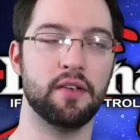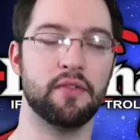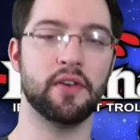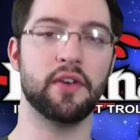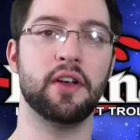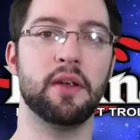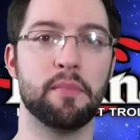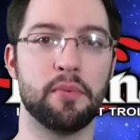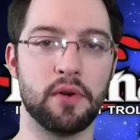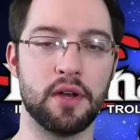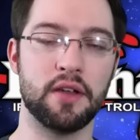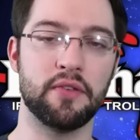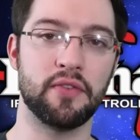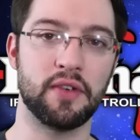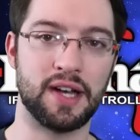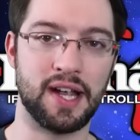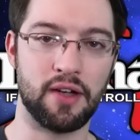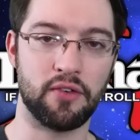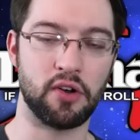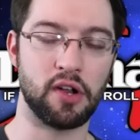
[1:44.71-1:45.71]
very brief
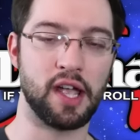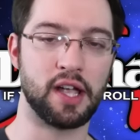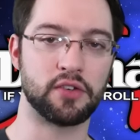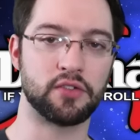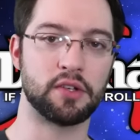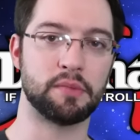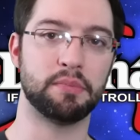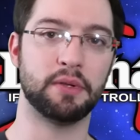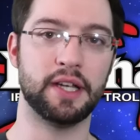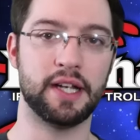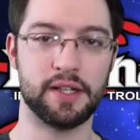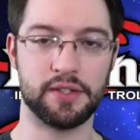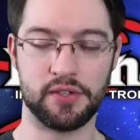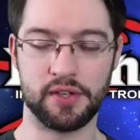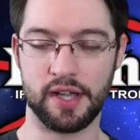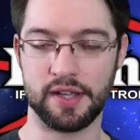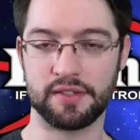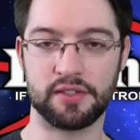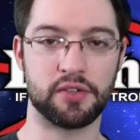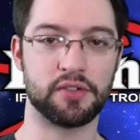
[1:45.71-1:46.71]
on how to actually play it so
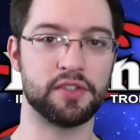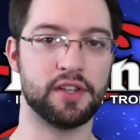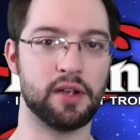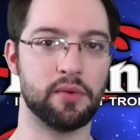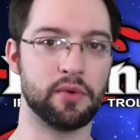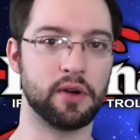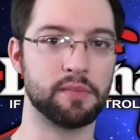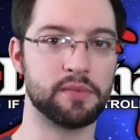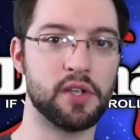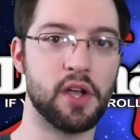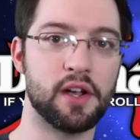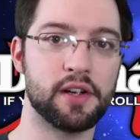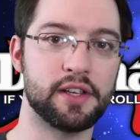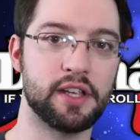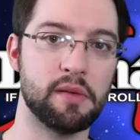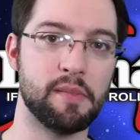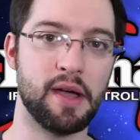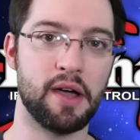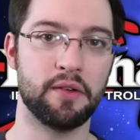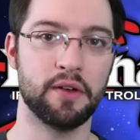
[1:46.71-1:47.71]
you guys understand what I'm
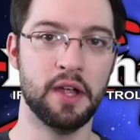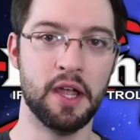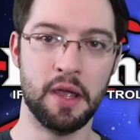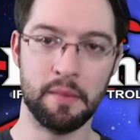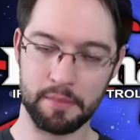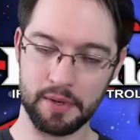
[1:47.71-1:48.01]
talking about.